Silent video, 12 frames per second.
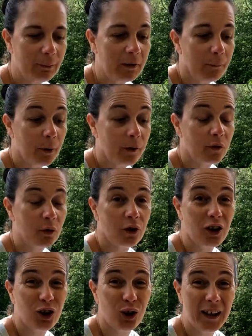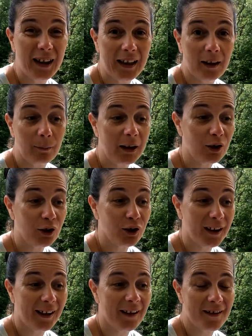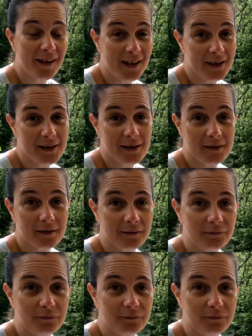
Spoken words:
and we've both got a cookie. I mean, look at this.